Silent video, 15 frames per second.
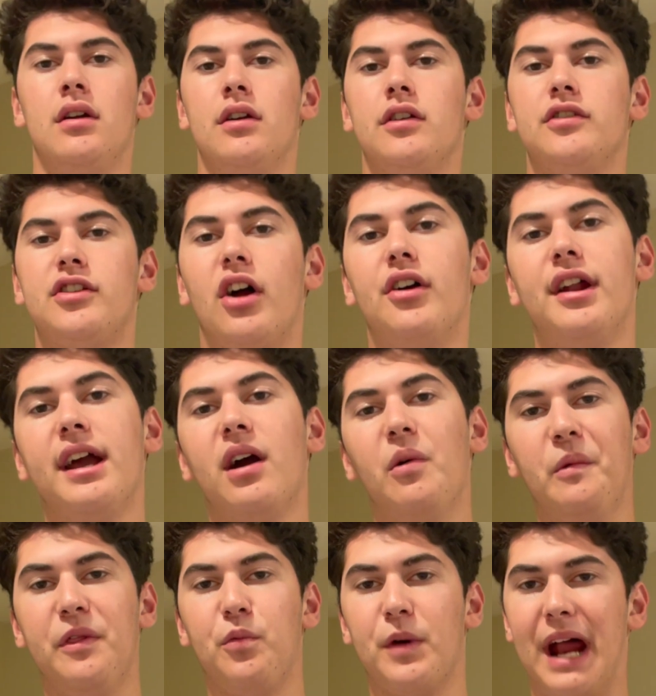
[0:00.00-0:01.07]
Starting
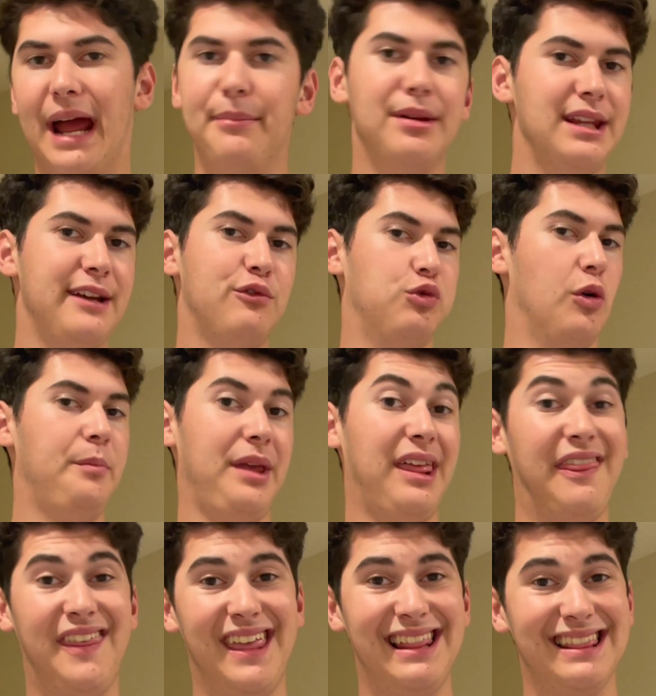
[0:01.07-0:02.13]
with what I believe will be
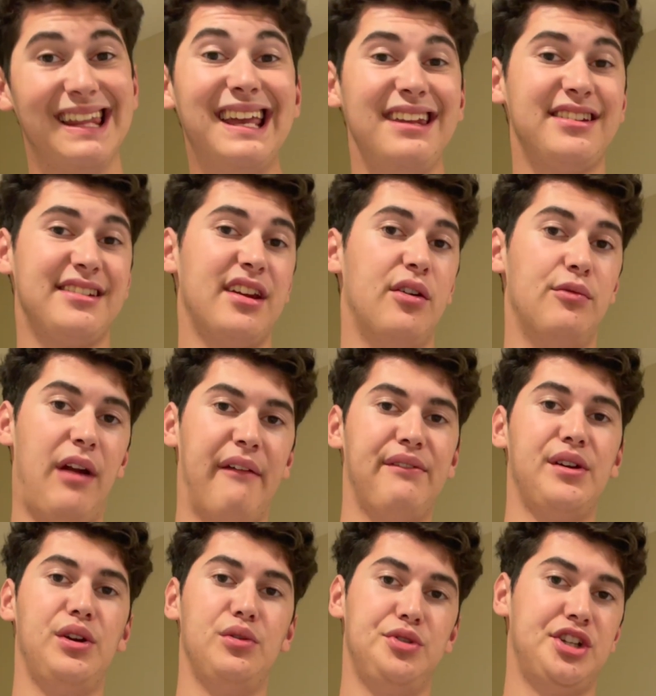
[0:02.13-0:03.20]
the least
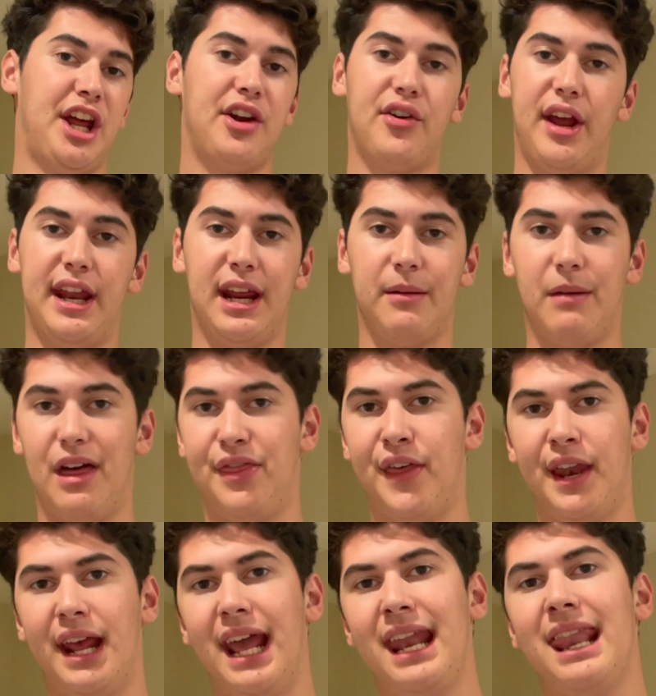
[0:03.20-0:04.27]
revenue generating
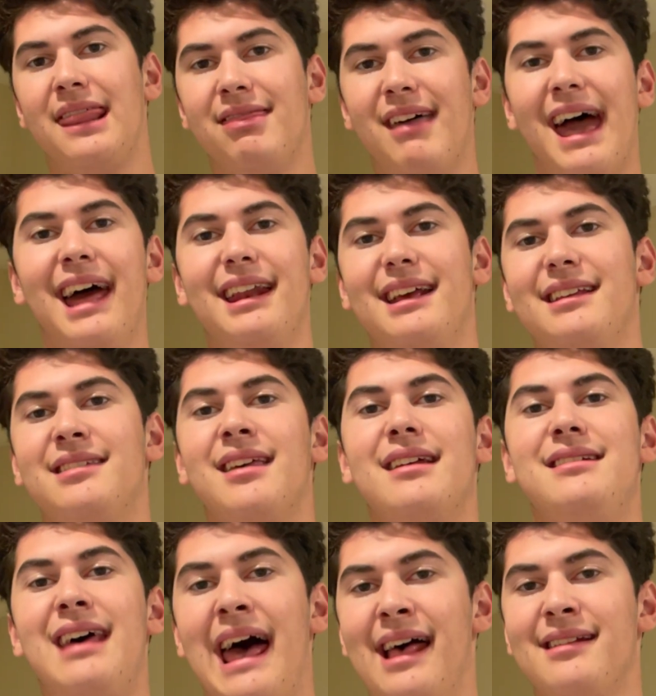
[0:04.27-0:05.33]
method, and that is
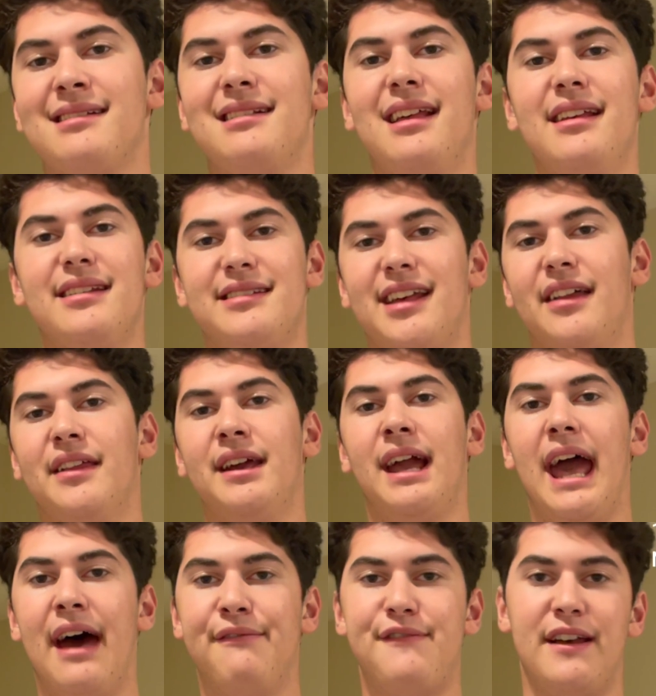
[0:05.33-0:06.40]
Tesla selling
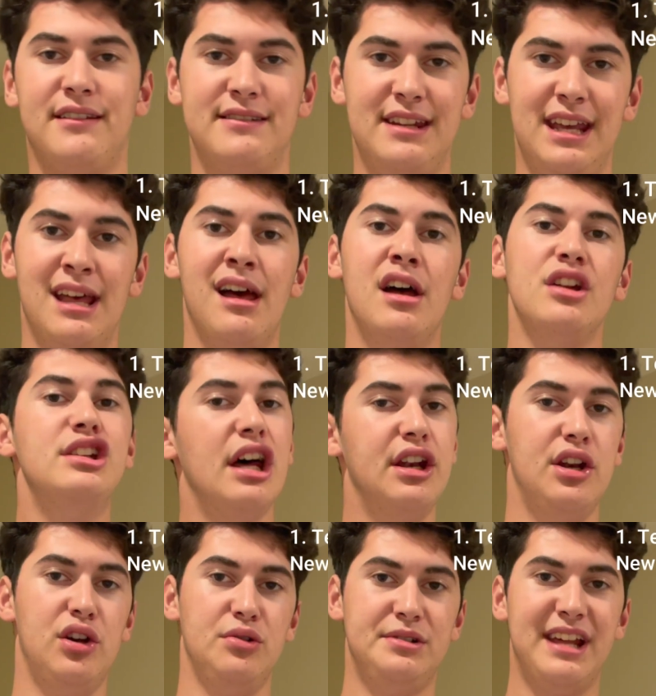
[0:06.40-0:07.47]
FSD to
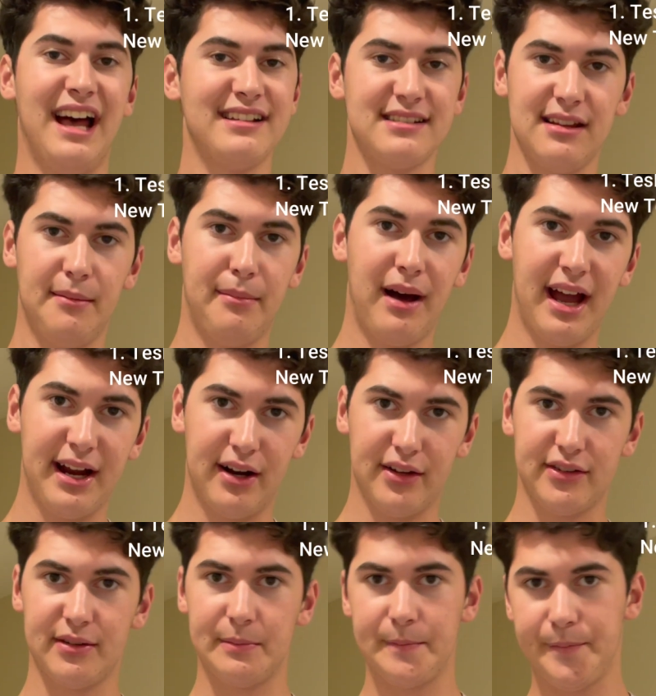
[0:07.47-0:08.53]
new Tesla buyers.